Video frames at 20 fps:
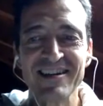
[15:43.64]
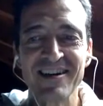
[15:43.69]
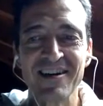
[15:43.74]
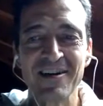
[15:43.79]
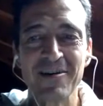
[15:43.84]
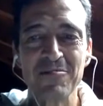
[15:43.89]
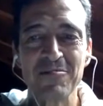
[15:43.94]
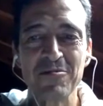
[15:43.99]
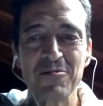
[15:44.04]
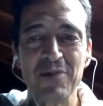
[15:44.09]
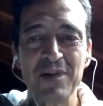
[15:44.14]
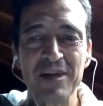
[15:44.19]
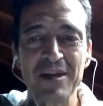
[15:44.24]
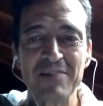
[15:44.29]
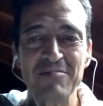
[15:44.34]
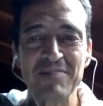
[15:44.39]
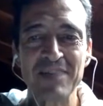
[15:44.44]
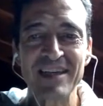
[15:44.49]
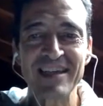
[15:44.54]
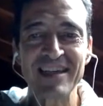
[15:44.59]

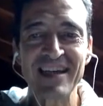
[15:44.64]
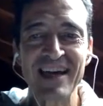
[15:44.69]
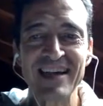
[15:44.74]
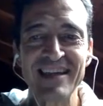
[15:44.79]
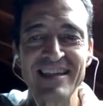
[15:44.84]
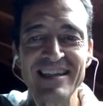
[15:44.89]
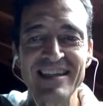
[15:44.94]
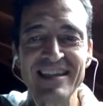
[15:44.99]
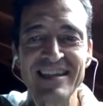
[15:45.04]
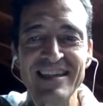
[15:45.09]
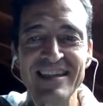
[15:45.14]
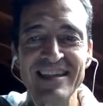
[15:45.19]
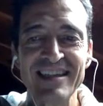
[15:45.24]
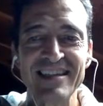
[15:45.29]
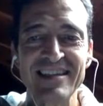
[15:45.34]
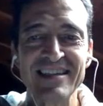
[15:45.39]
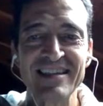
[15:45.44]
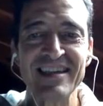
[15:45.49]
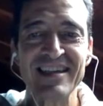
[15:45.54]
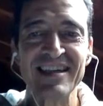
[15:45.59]
overwhelmed like I did,
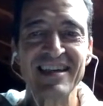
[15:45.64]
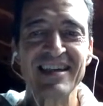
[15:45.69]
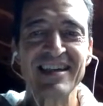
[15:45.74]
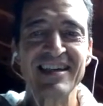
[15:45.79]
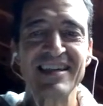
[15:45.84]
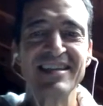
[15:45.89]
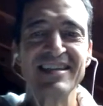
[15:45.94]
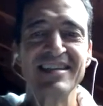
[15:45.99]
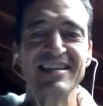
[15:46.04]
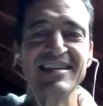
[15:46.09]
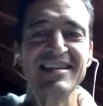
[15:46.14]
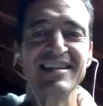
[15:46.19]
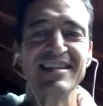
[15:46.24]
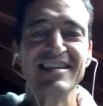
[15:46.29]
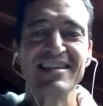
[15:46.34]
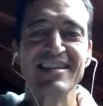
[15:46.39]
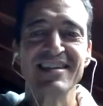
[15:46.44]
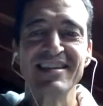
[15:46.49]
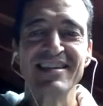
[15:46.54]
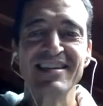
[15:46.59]

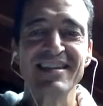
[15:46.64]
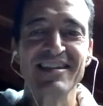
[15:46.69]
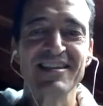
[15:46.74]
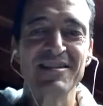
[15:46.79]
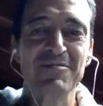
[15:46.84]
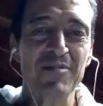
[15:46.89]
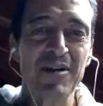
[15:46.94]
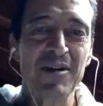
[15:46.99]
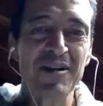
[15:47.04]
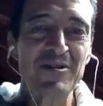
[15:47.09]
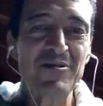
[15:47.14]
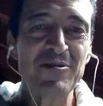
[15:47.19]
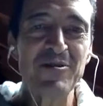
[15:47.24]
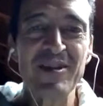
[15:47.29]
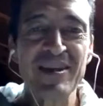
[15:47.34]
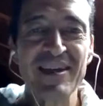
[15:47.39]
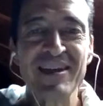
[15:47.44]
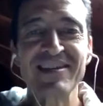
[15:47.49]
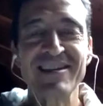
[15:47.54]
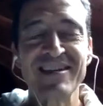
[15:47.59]
spread too
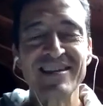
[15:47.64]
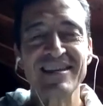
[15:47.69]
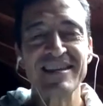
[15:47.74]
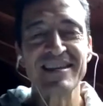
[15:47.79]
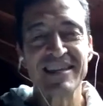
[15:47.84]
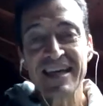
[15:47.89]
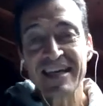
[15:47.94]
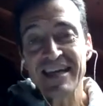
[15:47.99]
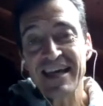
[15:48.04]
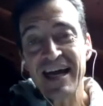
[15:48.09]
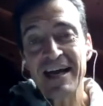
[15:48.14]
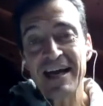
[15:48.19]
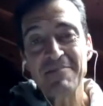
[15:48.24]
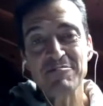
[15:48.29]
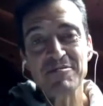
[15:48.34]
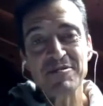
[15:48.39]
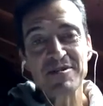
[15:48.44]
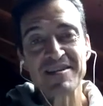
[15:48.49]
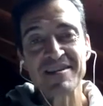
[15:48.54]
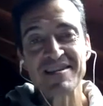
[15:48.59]
thinly. That
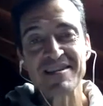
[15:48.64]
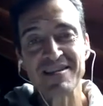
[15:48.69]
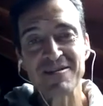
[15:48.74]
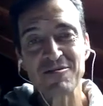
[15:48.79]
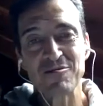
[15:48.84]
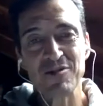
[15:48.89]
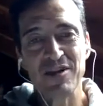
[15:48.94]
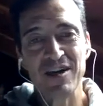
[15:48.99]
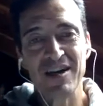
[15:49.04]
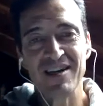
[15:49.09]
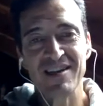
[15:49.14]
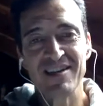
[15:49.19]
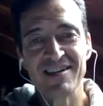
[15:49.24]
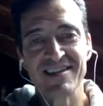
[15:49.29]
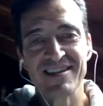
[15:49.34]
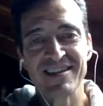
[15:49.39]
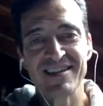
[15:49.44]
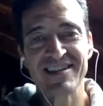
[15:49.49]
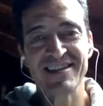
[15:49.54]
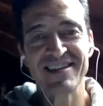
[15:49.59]
happens as well,
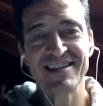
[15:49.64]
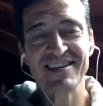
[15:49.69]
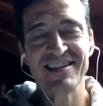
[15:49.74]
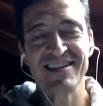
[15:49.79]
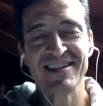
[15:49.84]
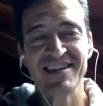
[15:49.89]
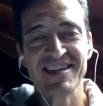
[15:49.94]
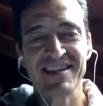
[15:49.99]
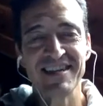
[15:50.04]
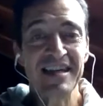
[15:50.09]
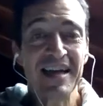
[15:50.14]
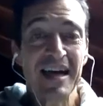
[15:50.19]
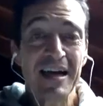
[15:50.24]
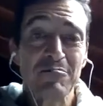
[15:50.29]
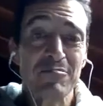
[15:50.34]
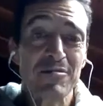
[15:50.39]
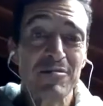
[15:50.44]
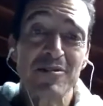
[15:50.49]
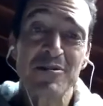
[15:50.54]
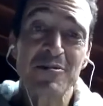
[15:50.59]
and it
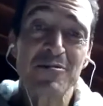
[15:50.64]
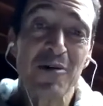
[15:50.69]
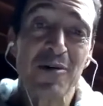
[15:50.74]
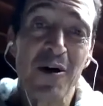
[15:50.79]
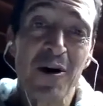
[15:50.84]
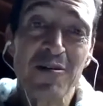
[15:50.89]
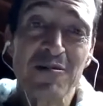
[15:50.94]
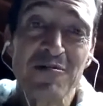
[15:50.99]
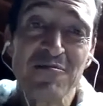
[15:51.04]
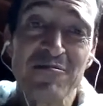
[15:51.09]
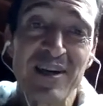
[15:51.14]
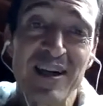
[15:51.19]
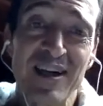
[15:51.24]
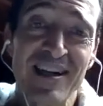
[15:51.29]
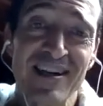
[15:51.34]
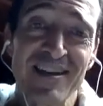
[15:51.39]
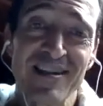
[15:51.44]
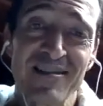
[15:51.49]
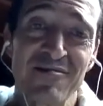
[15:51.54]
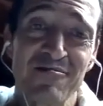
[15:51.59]
happens to all of
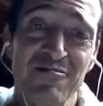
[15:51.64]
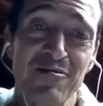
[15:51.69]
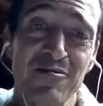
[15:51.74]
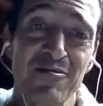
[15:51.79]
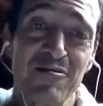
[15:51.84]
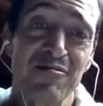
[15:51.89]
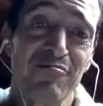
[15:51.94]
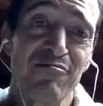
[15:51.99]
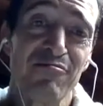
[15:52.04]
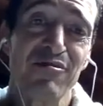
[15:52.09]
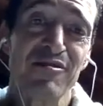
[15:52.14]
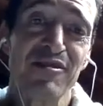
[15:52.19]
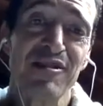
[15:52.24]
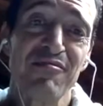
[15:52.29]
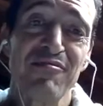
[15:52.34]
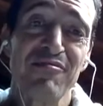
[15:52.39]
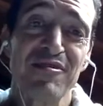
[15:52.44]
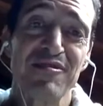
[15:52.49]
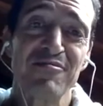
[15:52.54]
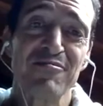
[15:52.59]
us for
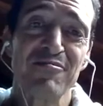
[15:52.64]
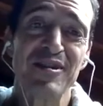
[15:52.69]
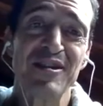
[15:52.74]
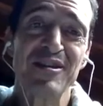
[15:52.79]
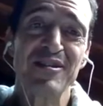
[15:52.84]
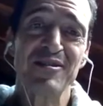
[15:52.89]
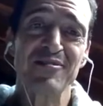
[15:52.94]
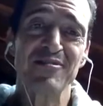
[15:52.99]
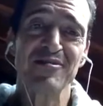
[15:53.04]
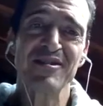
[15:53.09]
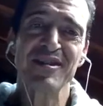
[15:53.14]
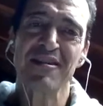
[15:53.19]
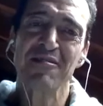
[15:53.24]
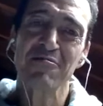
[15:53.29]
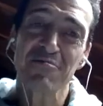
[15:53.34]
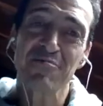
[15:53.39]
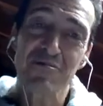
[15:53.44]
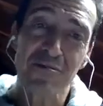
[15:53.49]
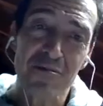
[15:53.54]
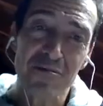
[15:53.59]
different reasons. And
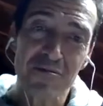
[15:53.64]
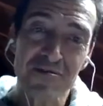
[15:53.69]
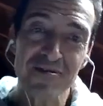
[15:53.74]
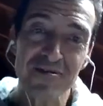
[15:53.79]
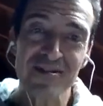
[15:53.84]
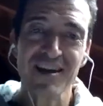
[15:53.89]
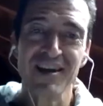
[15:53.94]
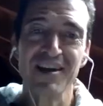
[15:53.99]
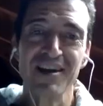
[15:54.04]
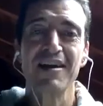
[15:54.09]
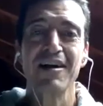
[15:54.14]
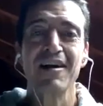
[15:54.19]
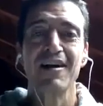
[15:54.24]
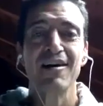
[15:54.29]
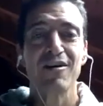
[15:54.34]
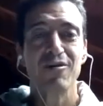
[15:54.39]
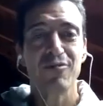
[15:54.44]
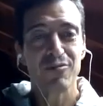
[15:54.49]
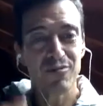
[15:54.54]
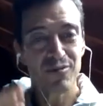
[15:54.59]
of course,
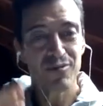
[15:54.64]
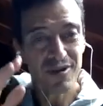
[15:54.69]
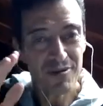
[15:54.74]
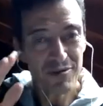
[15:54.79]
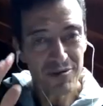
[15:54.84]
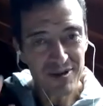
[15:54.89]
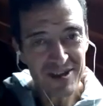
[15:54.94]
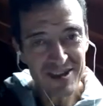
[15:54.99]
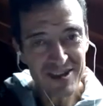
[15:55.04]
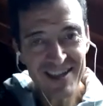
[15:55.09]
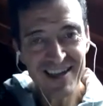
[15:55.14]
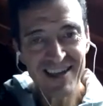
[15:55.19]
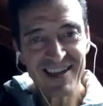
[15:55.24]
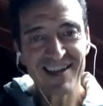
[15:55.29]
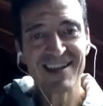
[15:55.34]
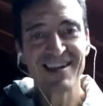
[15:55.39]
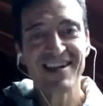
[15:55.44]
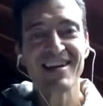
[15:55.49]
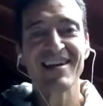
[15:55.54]
we want to